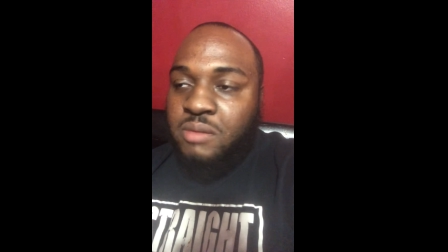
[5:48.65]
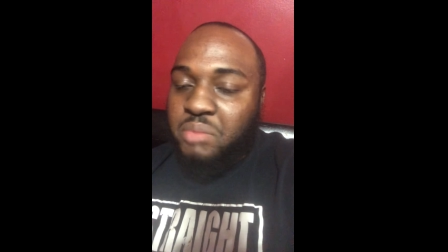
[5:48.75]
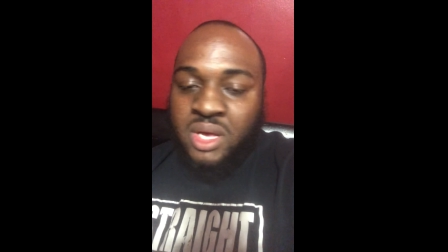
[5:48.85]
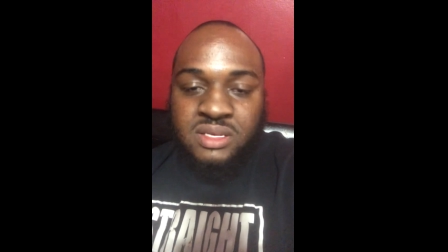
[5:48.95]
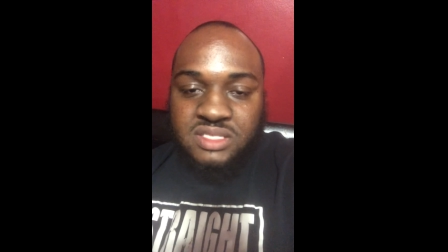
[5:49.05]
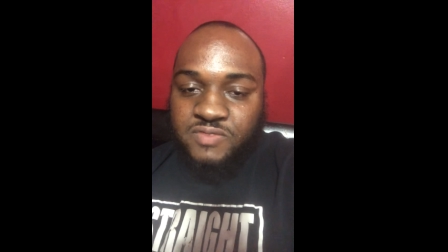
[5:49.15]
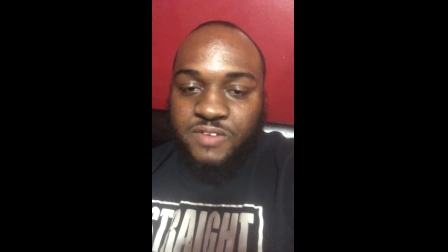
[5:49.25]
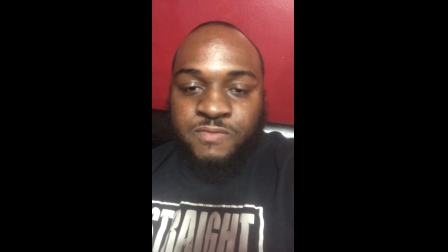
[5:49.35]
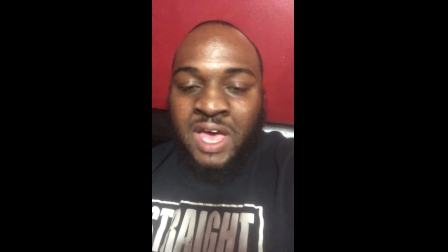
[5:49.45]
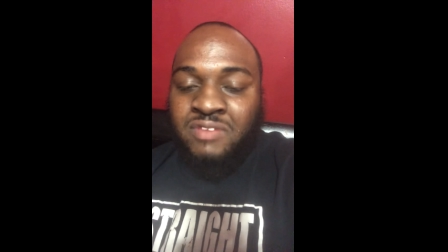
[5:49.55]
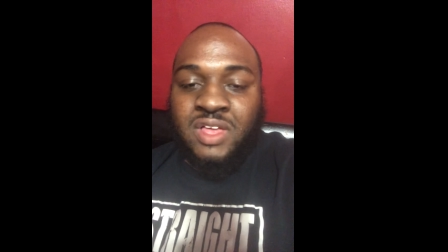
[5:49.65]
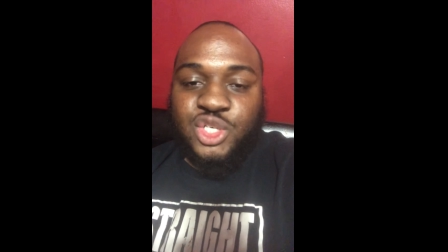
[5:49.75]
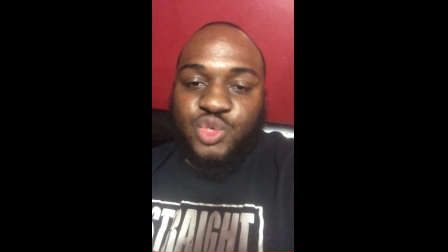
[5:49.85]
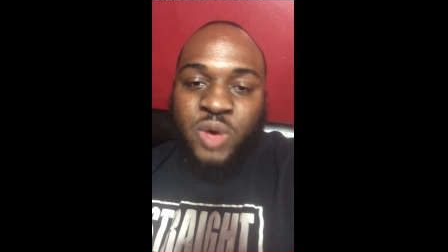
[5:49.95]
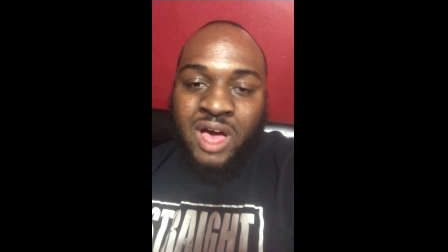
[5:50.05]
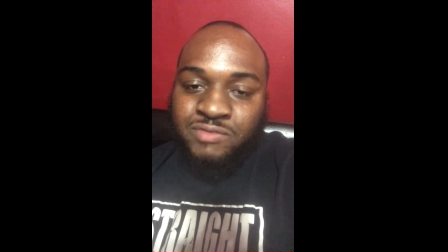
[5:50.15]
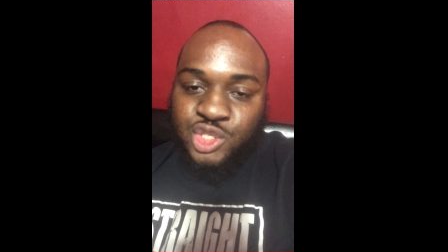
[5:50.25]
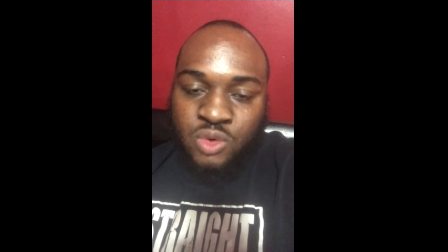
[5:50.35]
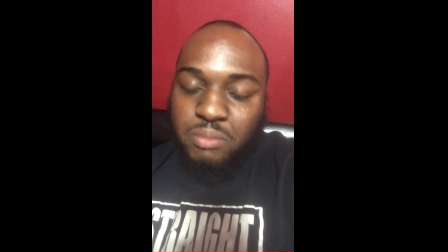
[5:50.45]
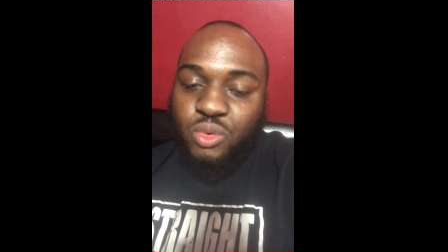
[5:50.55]
Because of the fact that you have
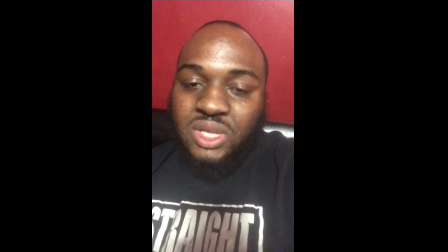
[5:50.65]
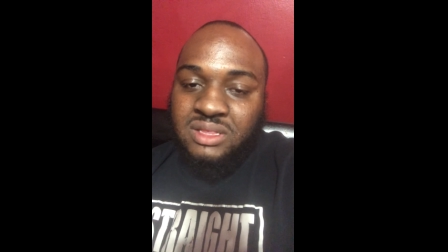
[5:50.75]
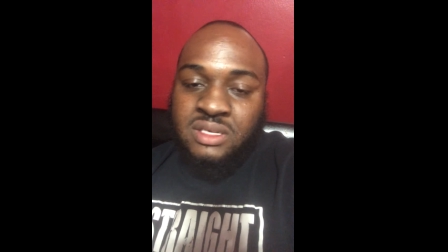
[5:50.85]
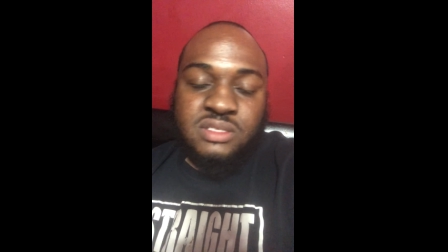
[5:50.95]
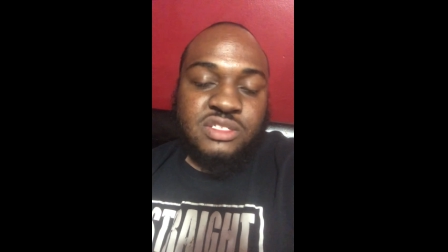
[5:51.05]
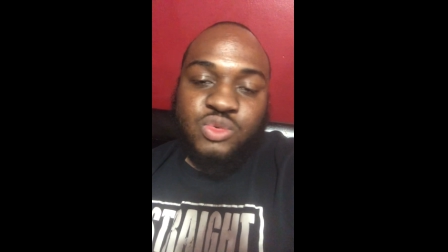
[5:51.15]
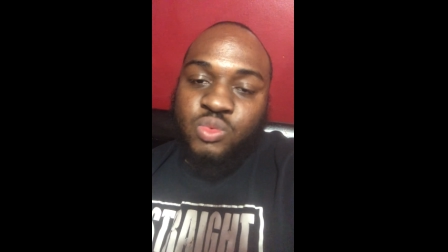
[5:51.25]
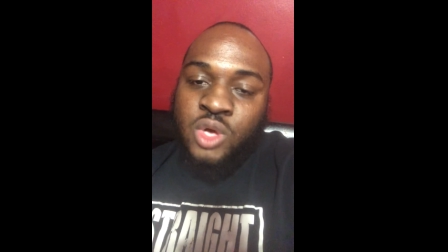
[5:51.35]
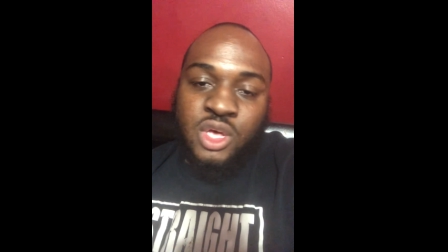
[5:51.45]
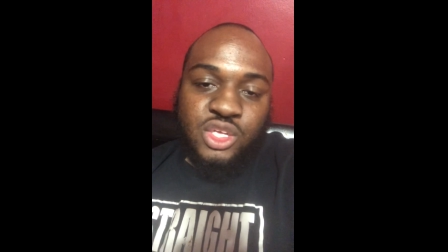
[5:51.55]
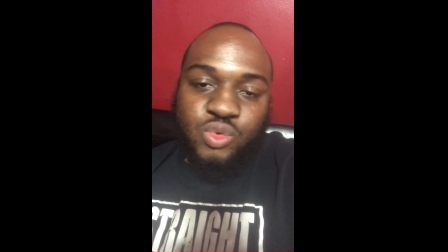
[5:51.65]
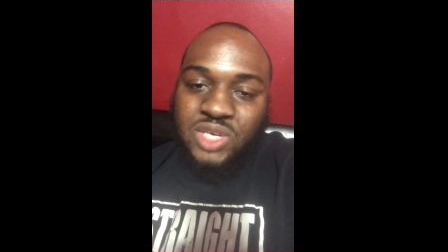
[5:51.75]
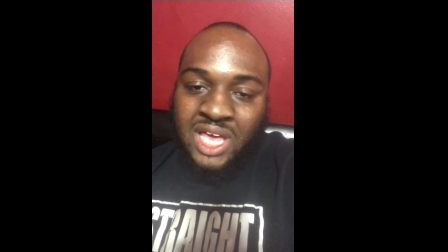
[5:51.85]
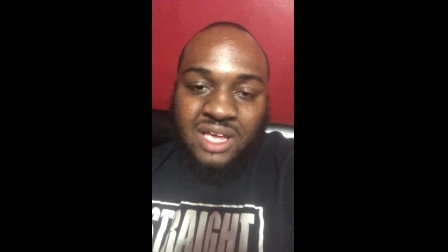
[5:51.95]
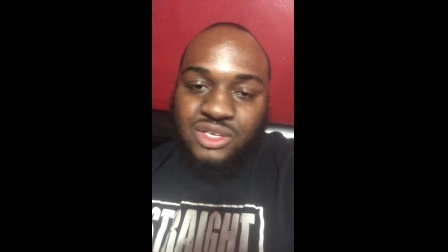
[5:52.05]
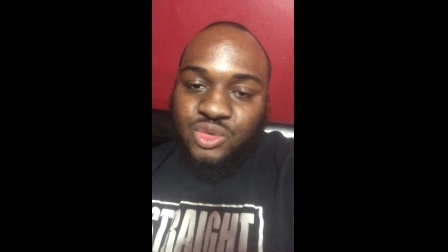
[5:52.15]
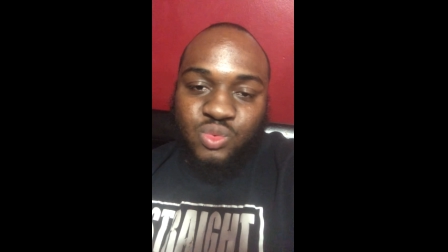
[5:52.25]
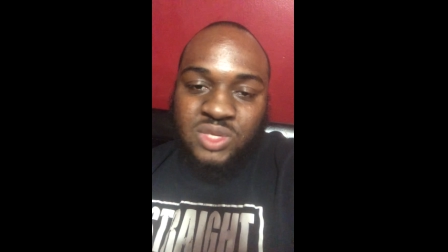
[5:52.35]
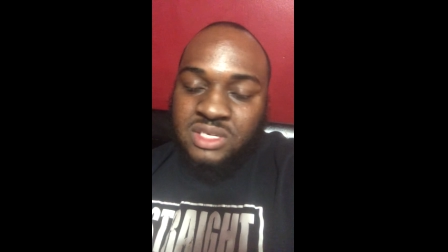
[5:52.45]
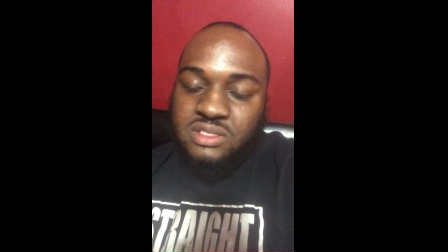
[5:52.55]
trouble in this, you you can't
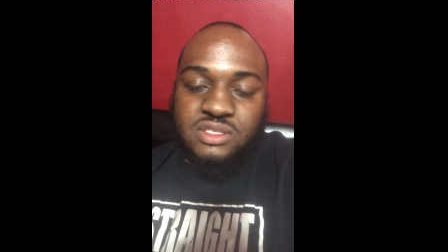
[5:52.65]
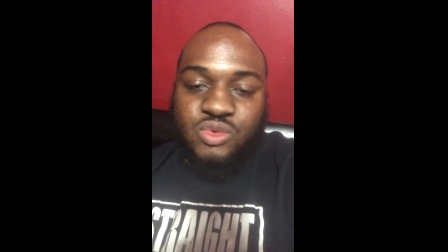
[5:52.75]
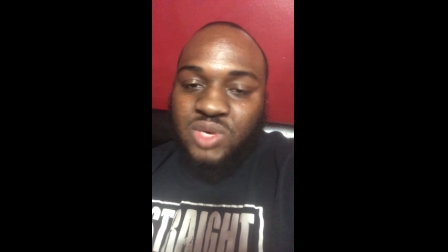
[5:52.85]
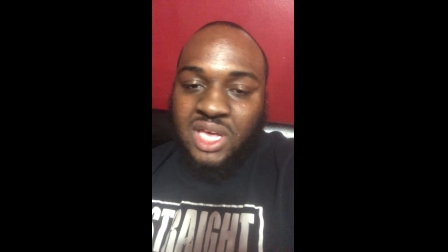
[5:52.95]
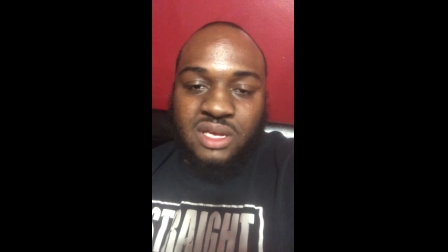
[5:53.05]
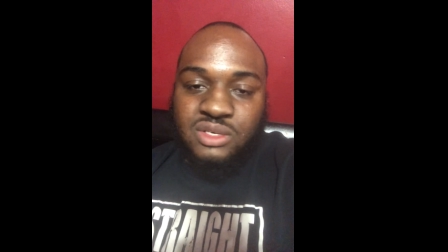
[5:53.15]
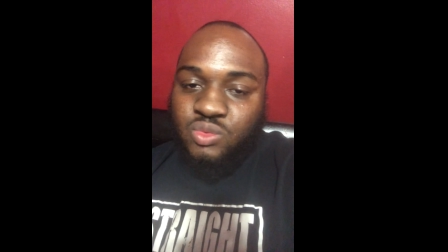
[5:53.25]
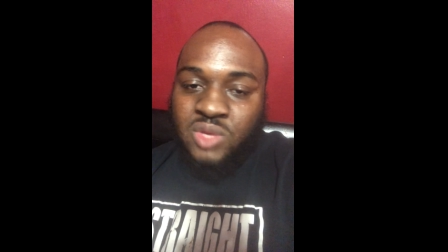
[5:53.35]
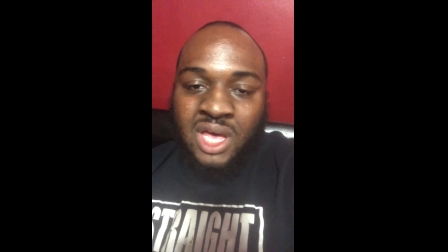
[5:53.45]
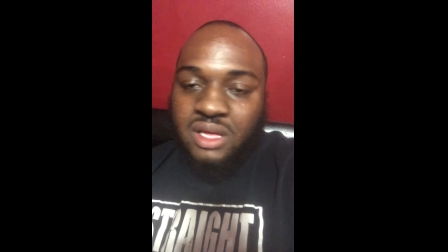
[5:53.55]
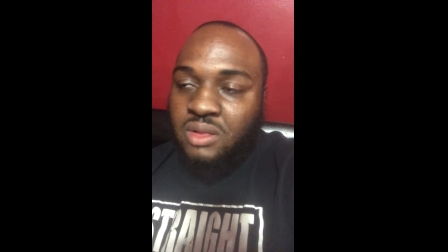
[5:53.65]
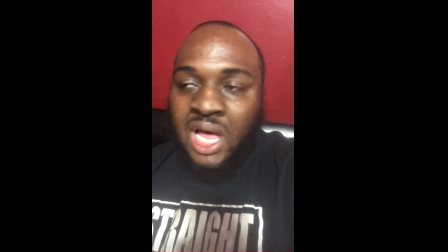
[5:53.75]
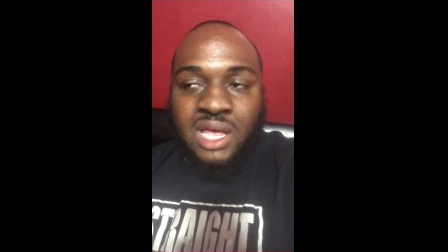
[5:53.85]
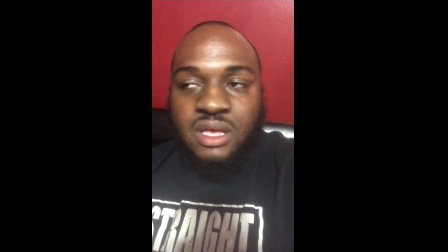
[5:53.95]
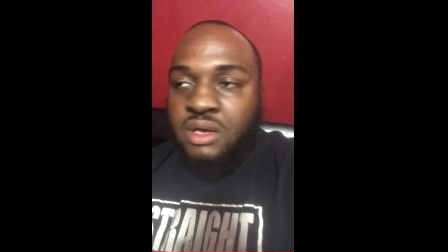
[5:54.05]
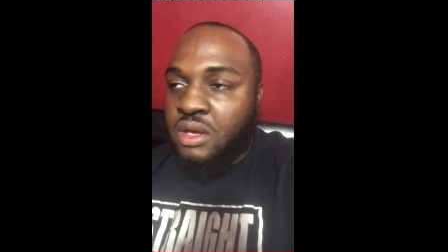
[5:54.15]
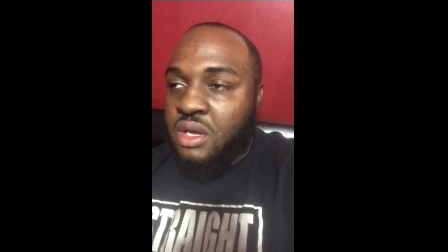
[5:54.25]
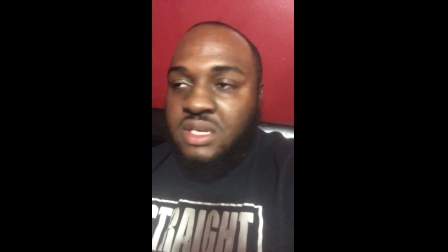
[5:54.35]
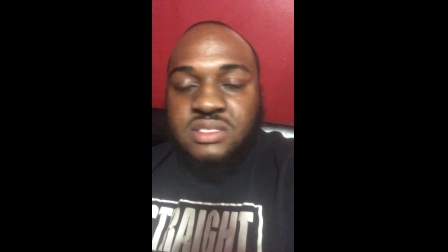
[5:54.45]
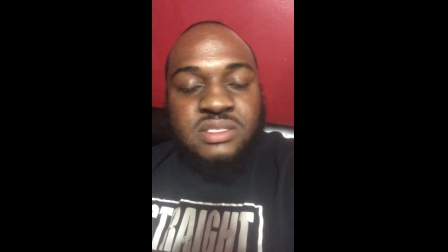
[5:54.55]
do this, you can't do that. Like,
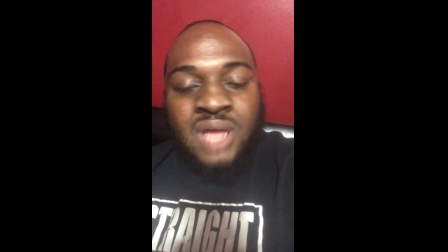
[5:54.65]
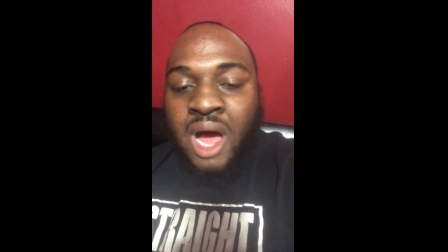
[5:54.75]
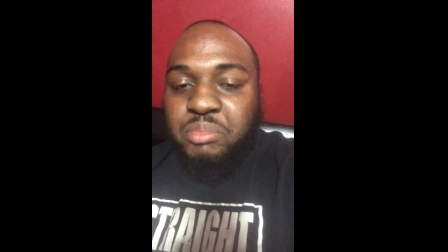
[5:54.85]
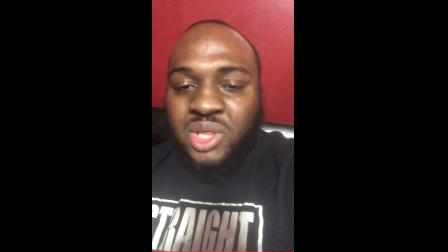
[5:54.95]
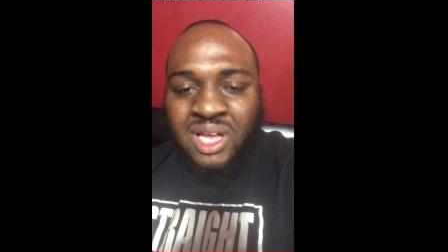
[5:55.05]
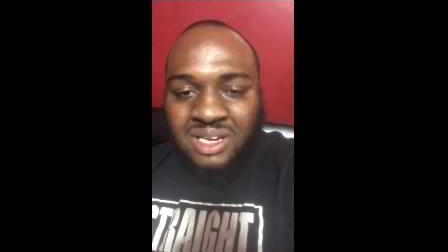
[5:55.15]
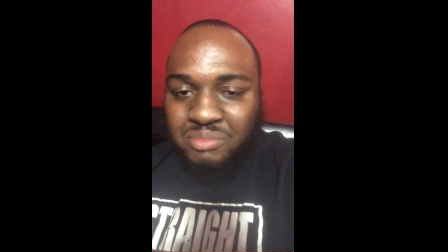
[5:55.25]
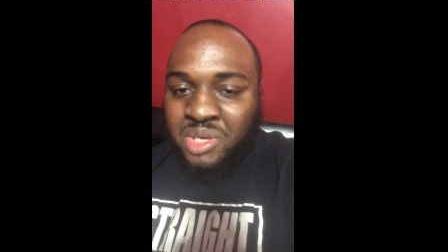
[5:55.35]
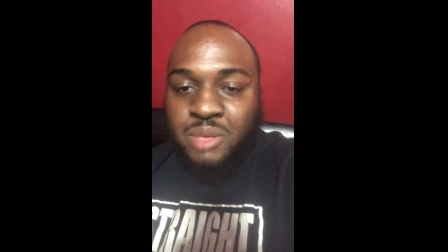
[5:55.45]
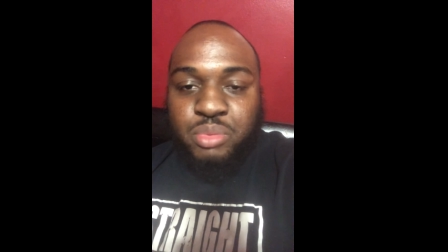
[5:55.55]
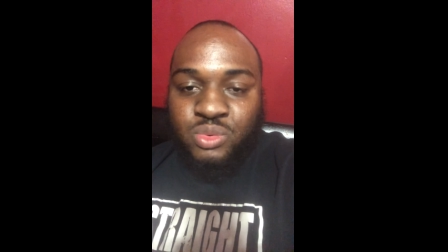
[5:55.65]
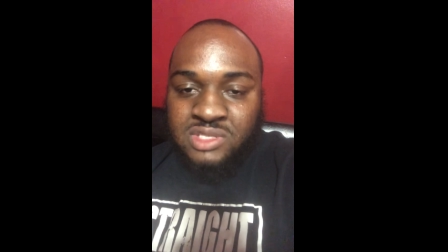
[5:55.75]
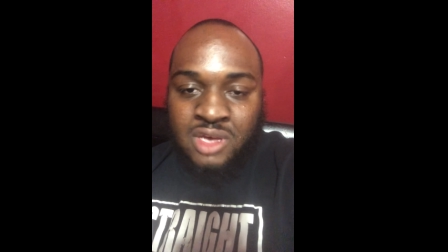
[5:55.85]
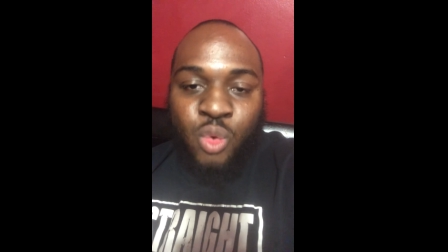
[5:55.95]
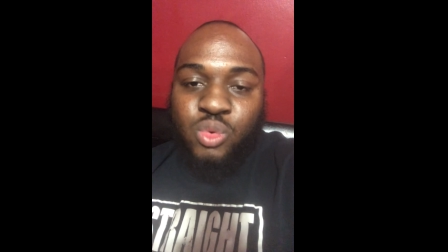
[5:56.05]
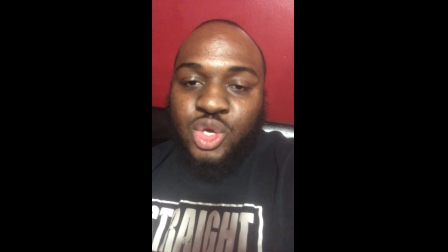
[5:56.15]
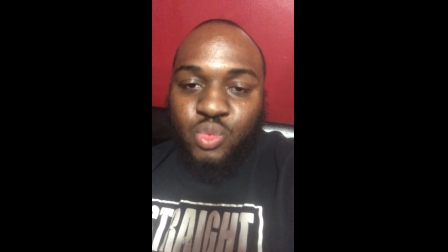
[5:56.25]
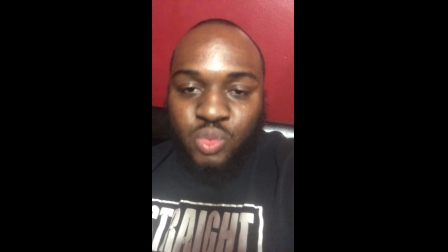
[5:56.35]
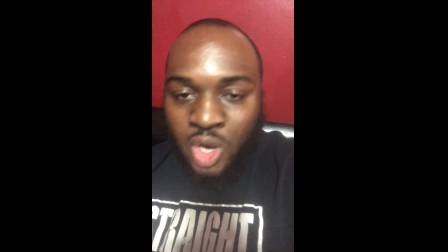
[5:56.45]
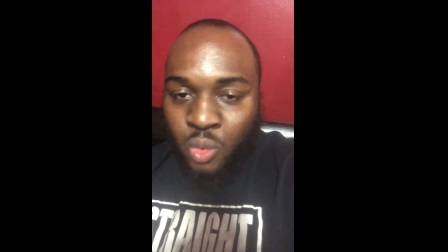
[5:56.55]
stop letting people tell you
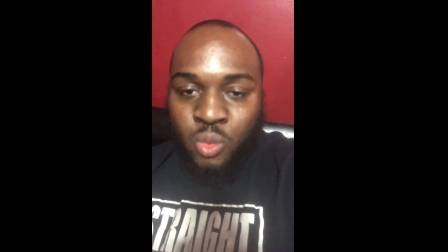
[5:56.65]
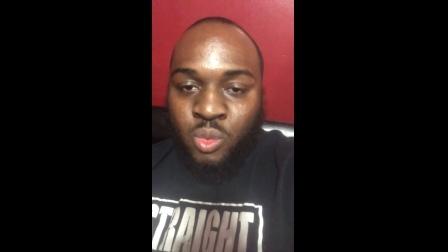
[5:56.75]
no.